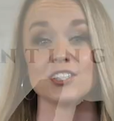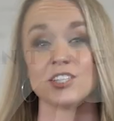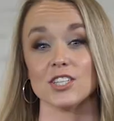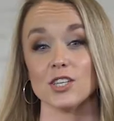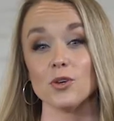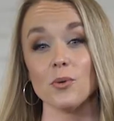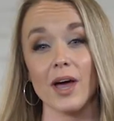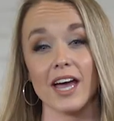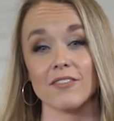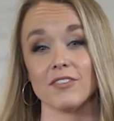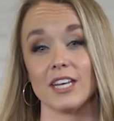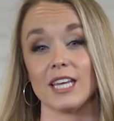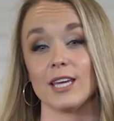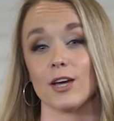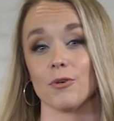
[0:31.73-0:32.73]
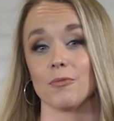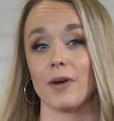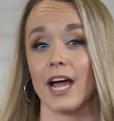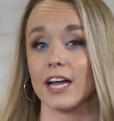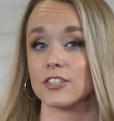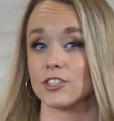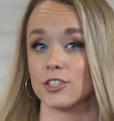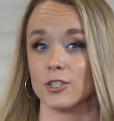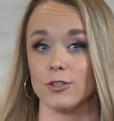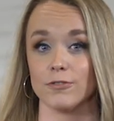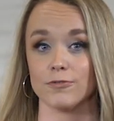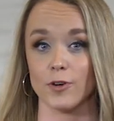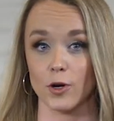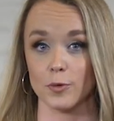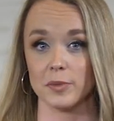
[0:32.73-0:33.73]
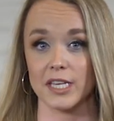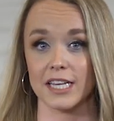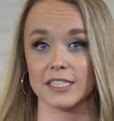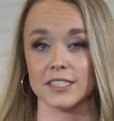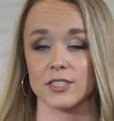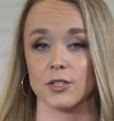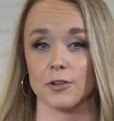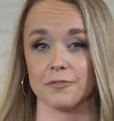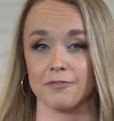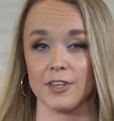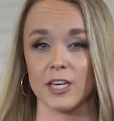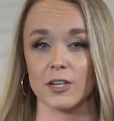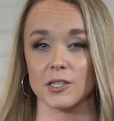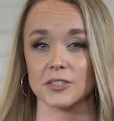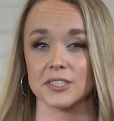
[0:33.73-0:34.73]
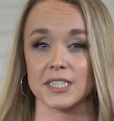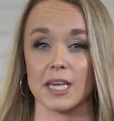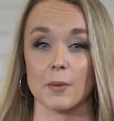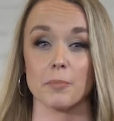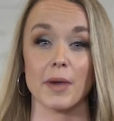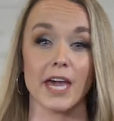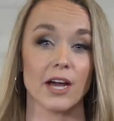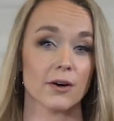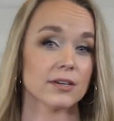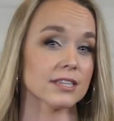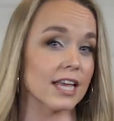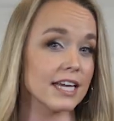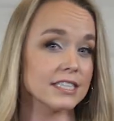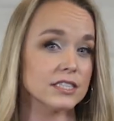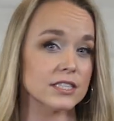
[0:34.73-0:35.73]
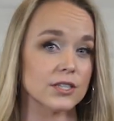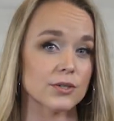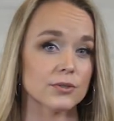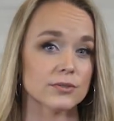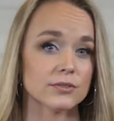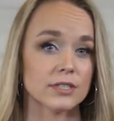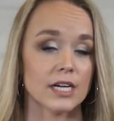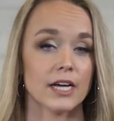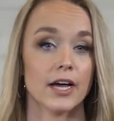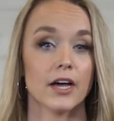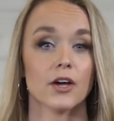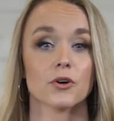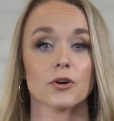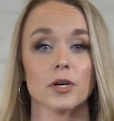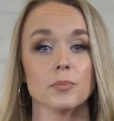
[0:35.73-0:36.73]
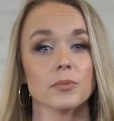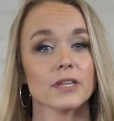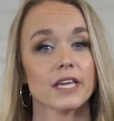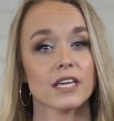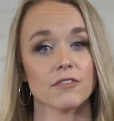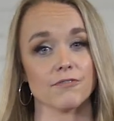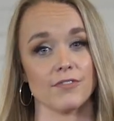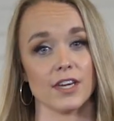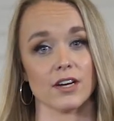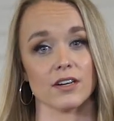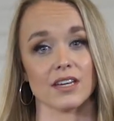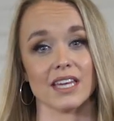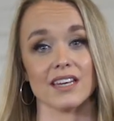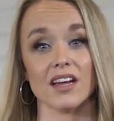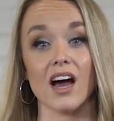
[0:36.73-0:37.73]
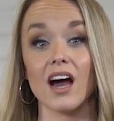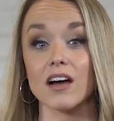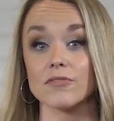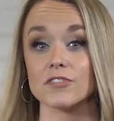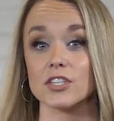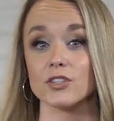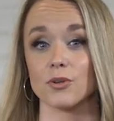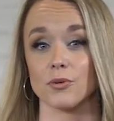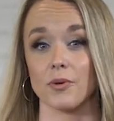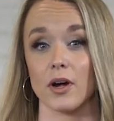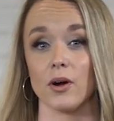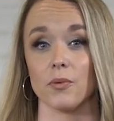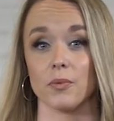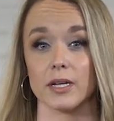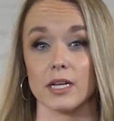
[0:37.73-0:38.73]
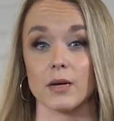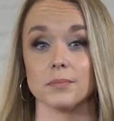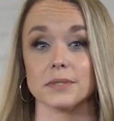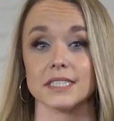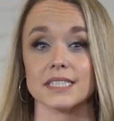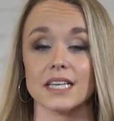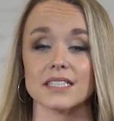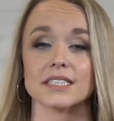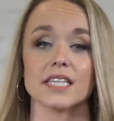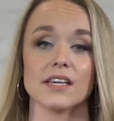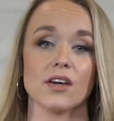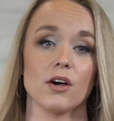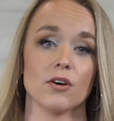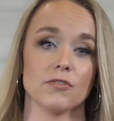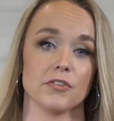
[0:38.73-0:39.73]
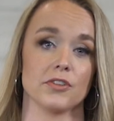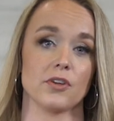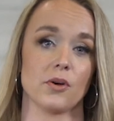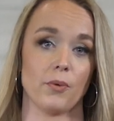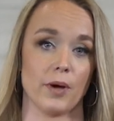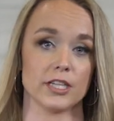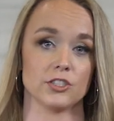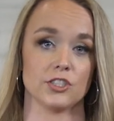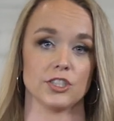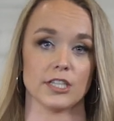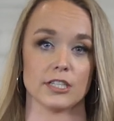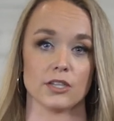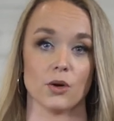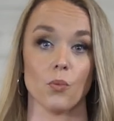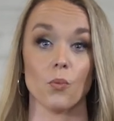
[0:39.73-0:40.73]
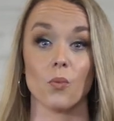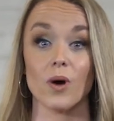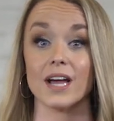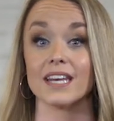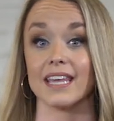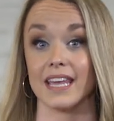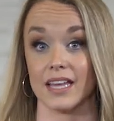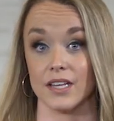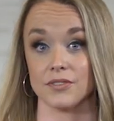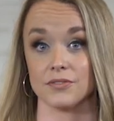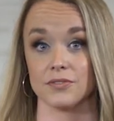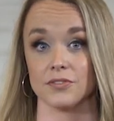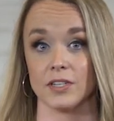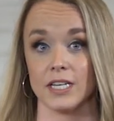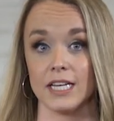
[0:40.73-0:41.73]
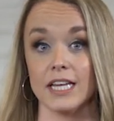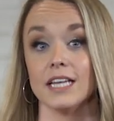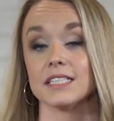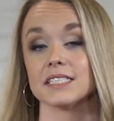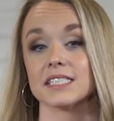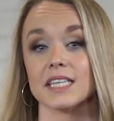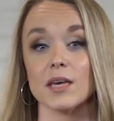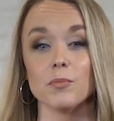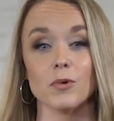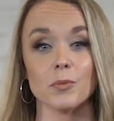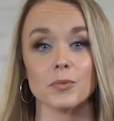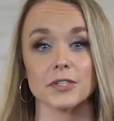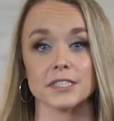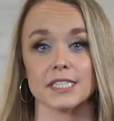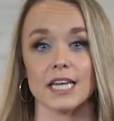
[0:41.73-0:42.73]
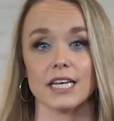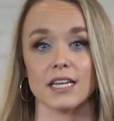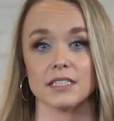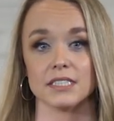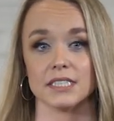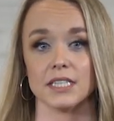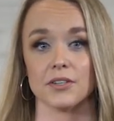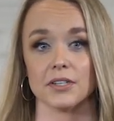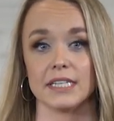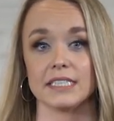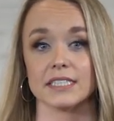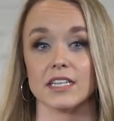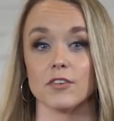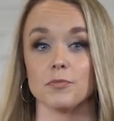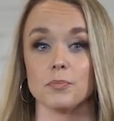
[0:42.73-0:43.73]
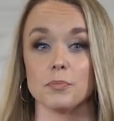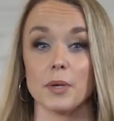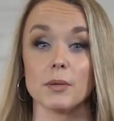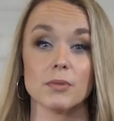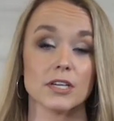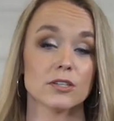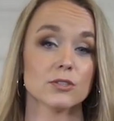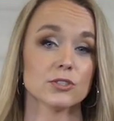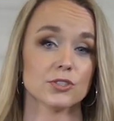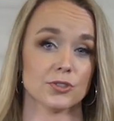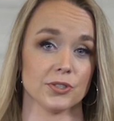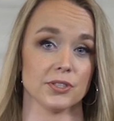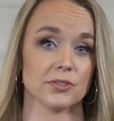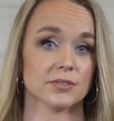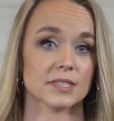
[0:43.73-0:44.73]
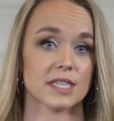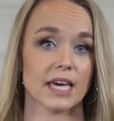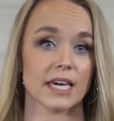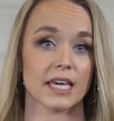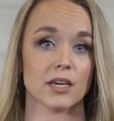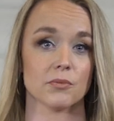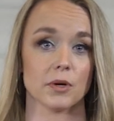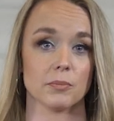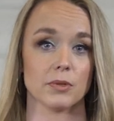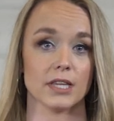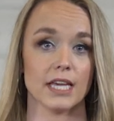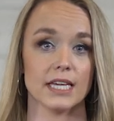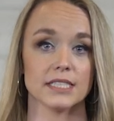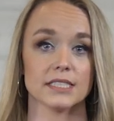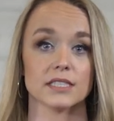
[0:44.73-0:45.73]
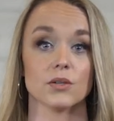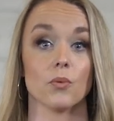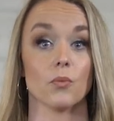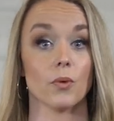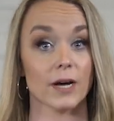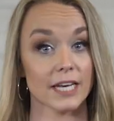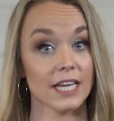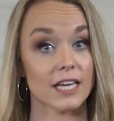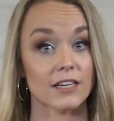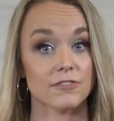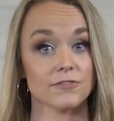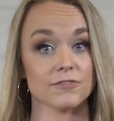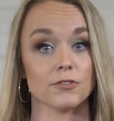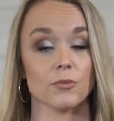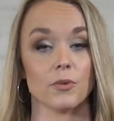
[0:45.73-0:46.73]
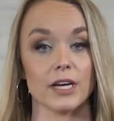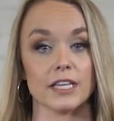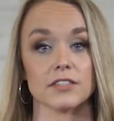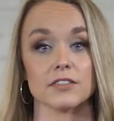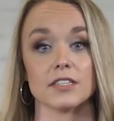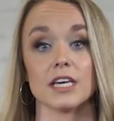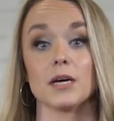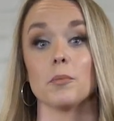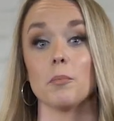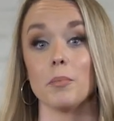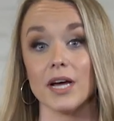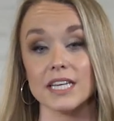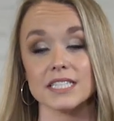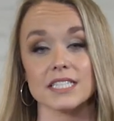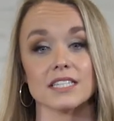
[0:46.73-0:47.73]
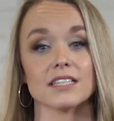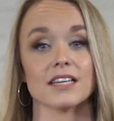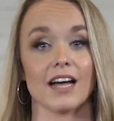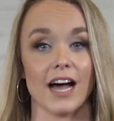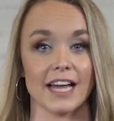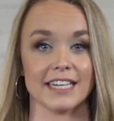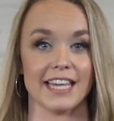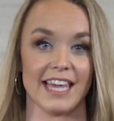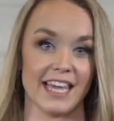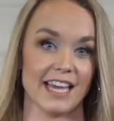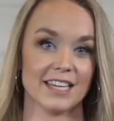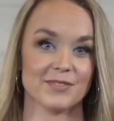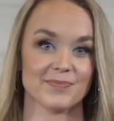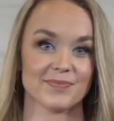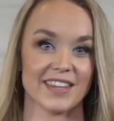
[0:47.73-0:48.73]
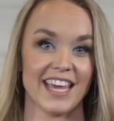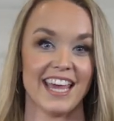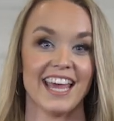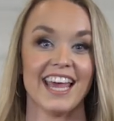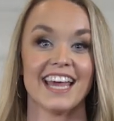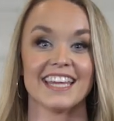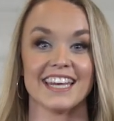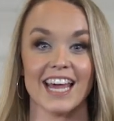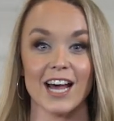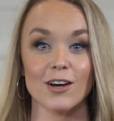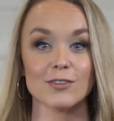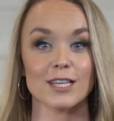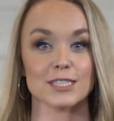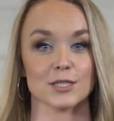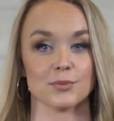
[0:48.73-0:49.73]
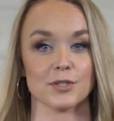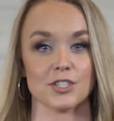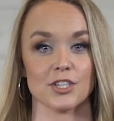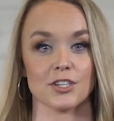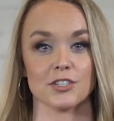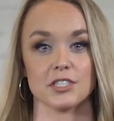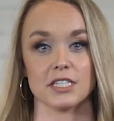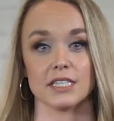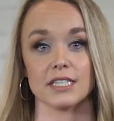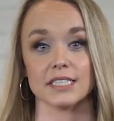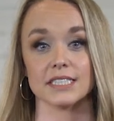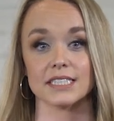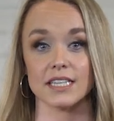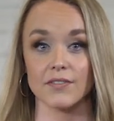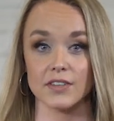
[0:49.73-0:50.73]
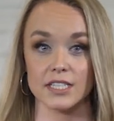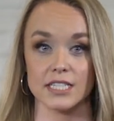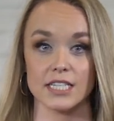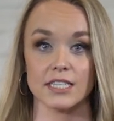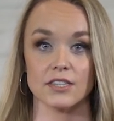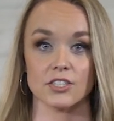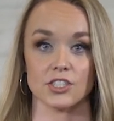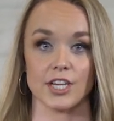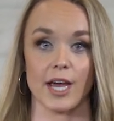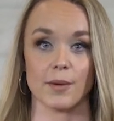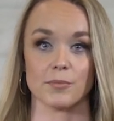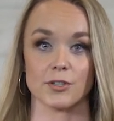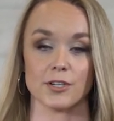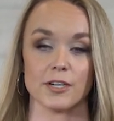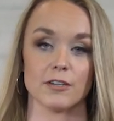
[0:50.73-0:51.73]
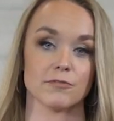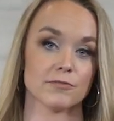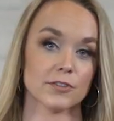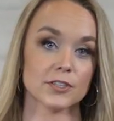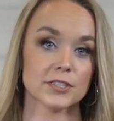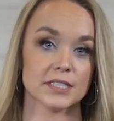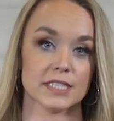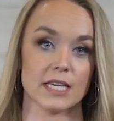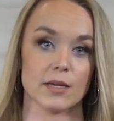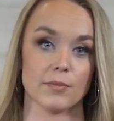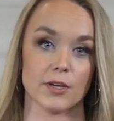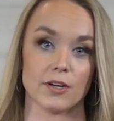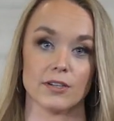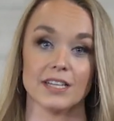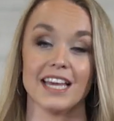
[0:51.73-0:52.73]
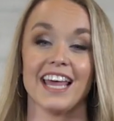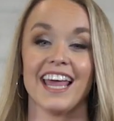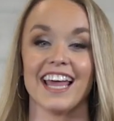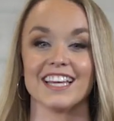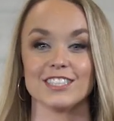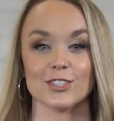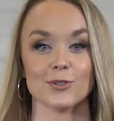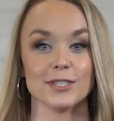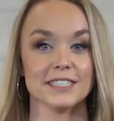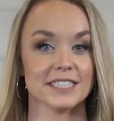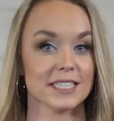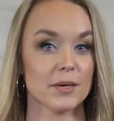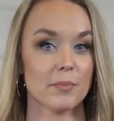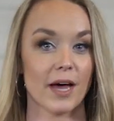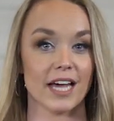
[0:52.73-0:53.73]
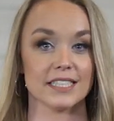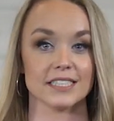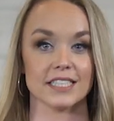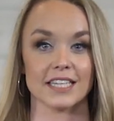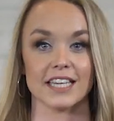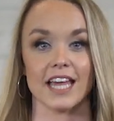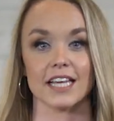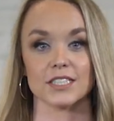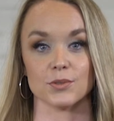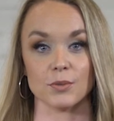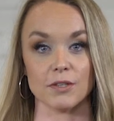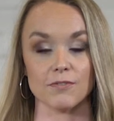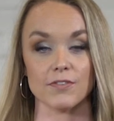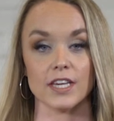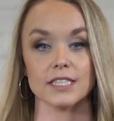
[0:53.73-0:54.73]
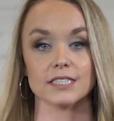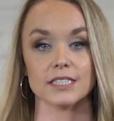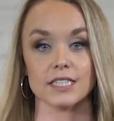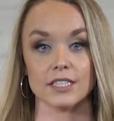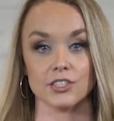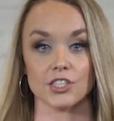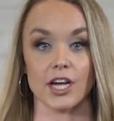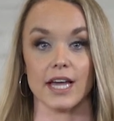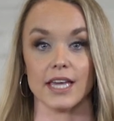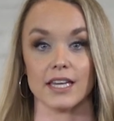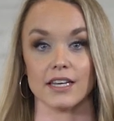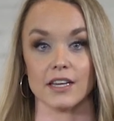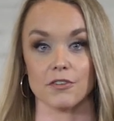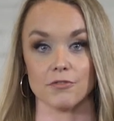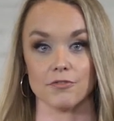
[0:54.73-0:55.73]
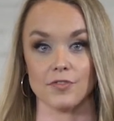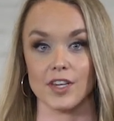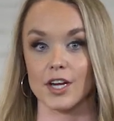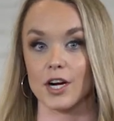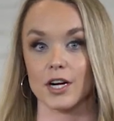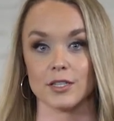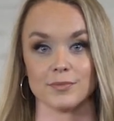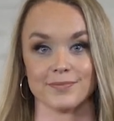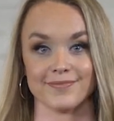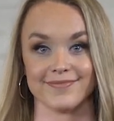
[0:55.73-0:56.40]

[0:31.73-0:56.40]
Do you have any irrational phobias or fears that paralyze you? Crippling fear can often grow when obsessing over the question, what if? Skip will present a series of biblical truths that can replace what if with, but God can. Now let's return to the 17th chapter of 1 Samuel and join Skip Heitzig as we face the giant of fear.